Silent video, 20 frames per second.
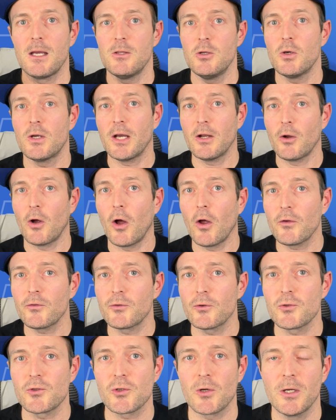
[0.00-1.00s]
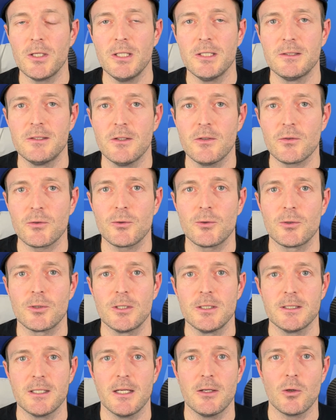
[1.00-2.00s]
you can also join the
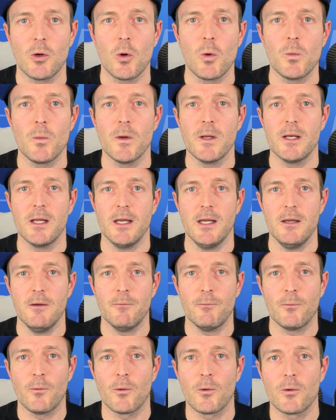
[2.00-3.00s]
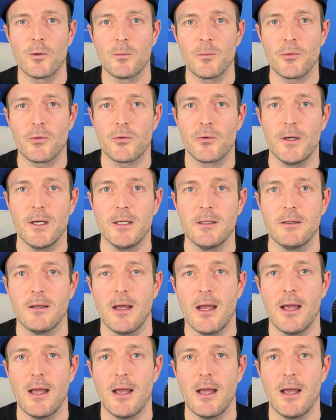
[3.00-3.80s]
Discord and open a forum thread,